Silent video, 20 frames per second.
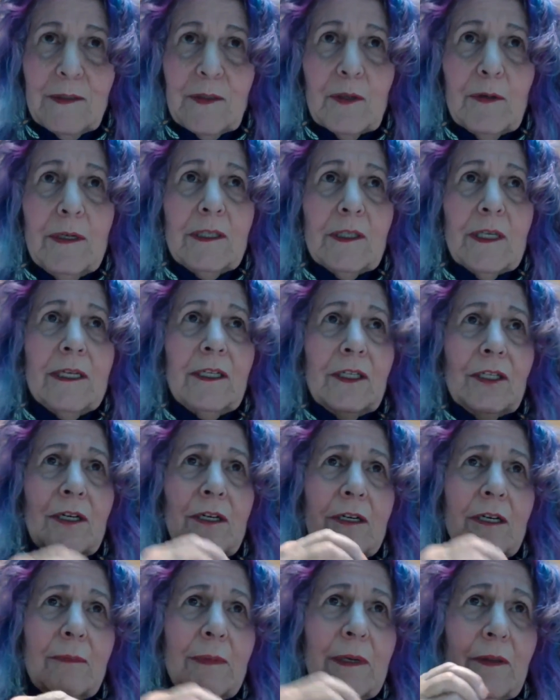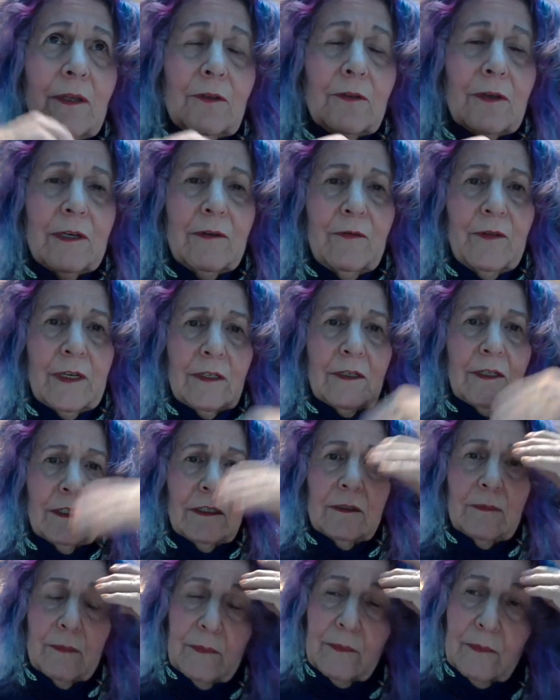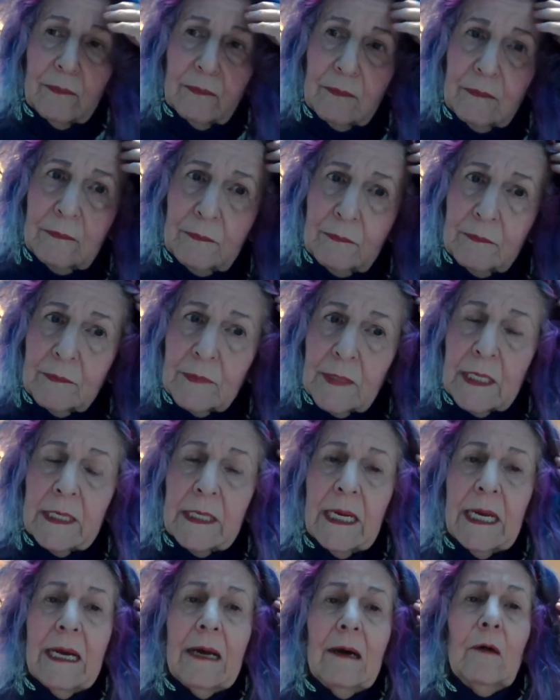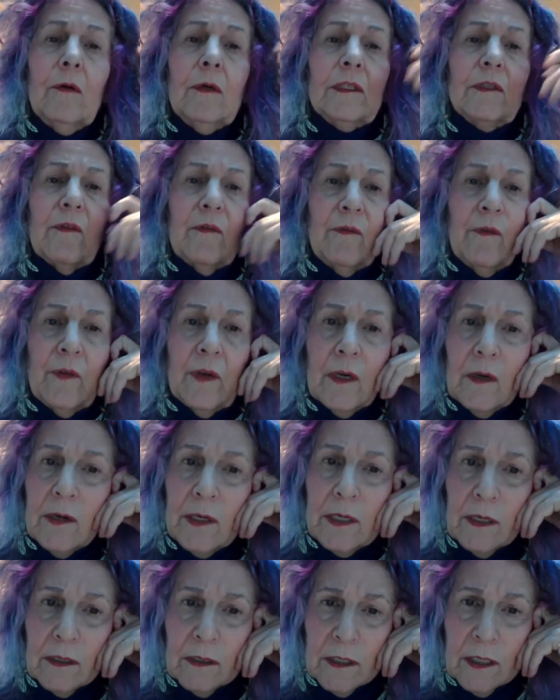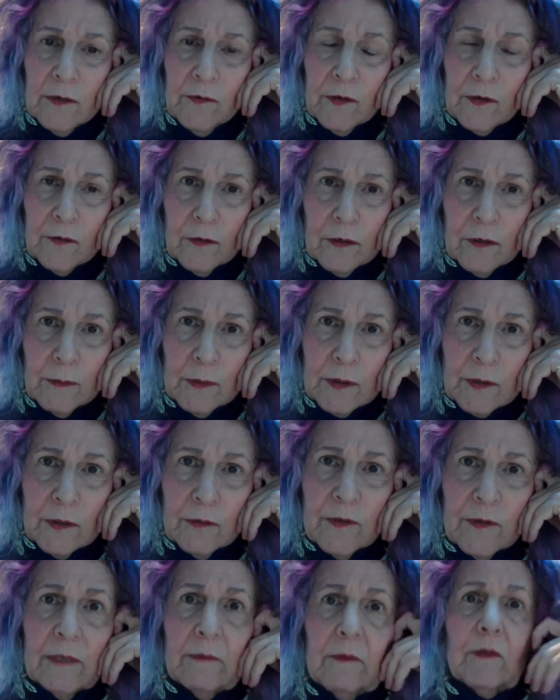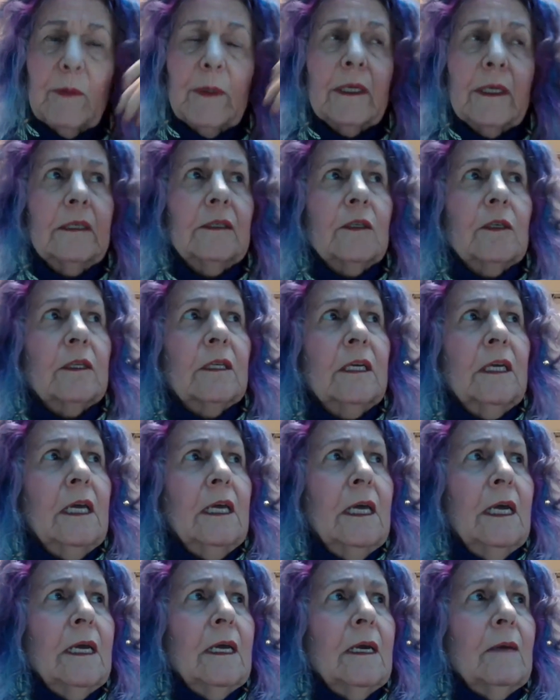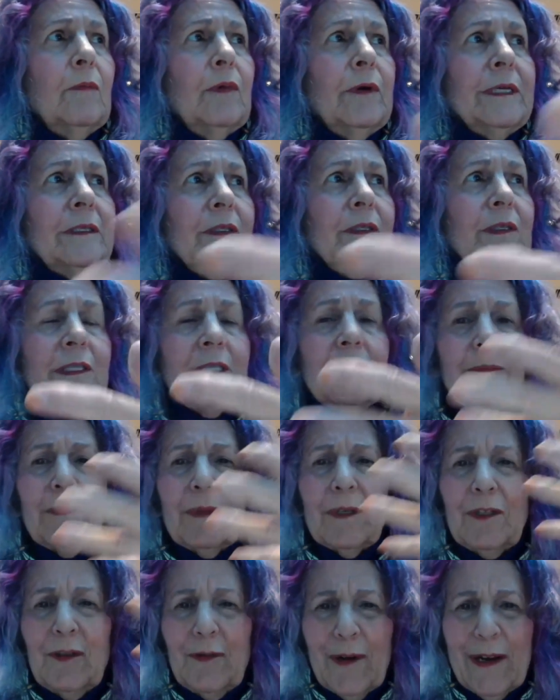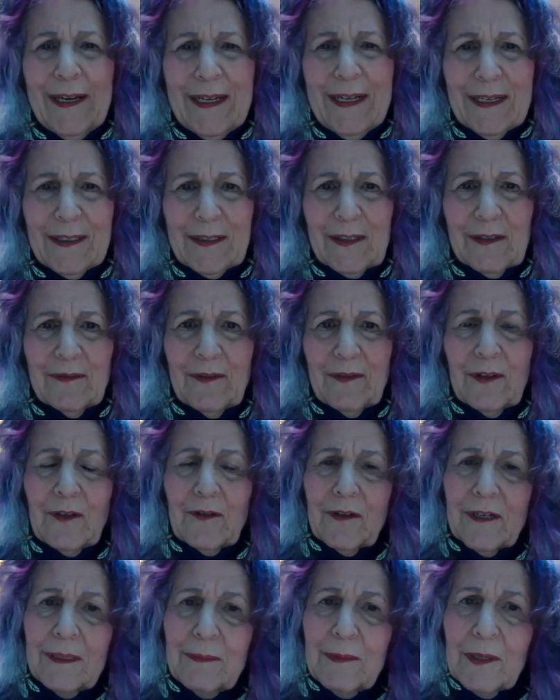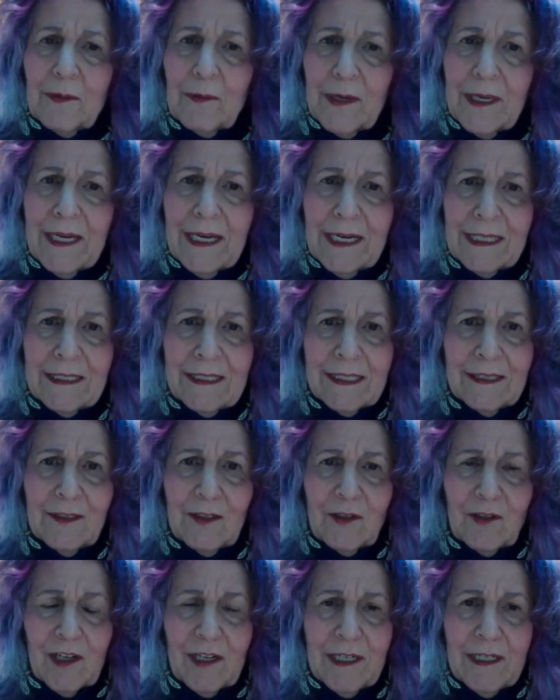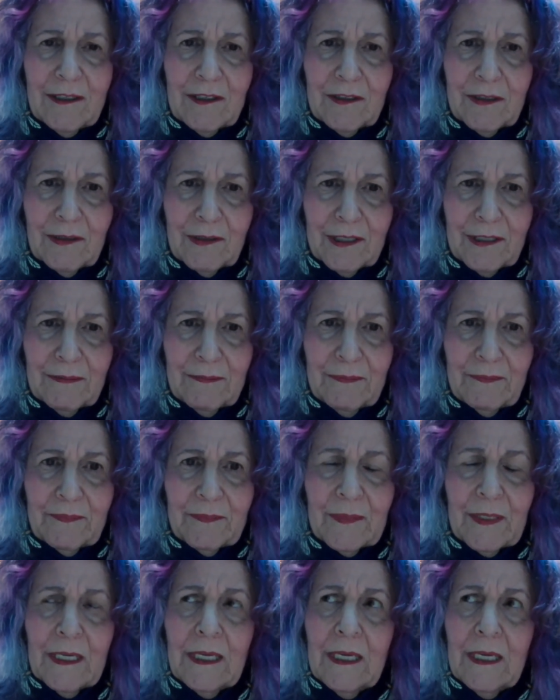And so as I talk about the trifecta and how it's very hard for trauma survivors because it brings up the dregs of the trauma that we had since childhood.